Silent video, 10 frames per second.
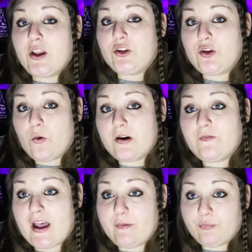Your
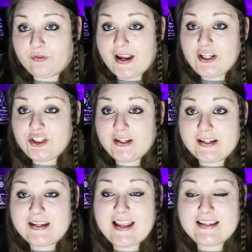
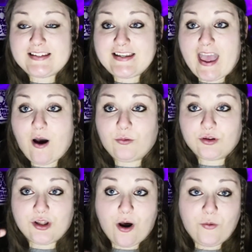vibration is now
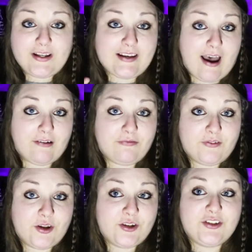low
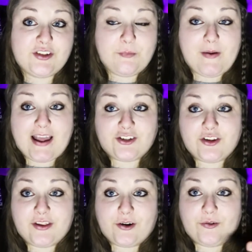enough to
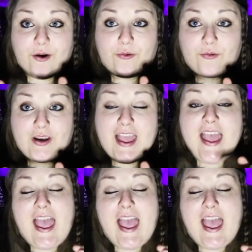match their own.